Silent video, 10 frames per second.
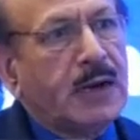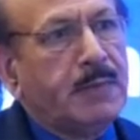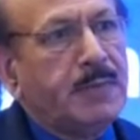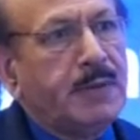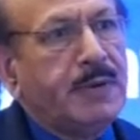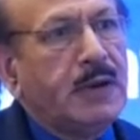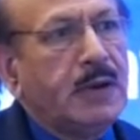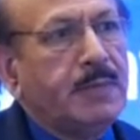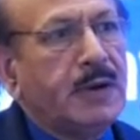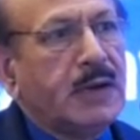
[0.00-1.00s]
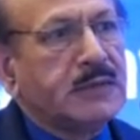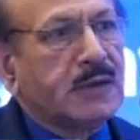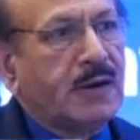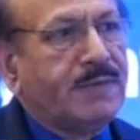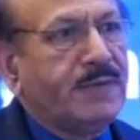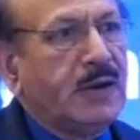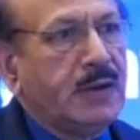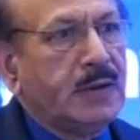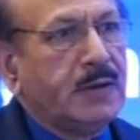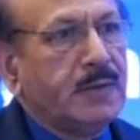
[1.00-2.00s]
and may be labeled as heart
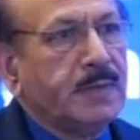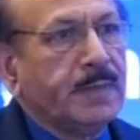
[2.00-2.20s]
failure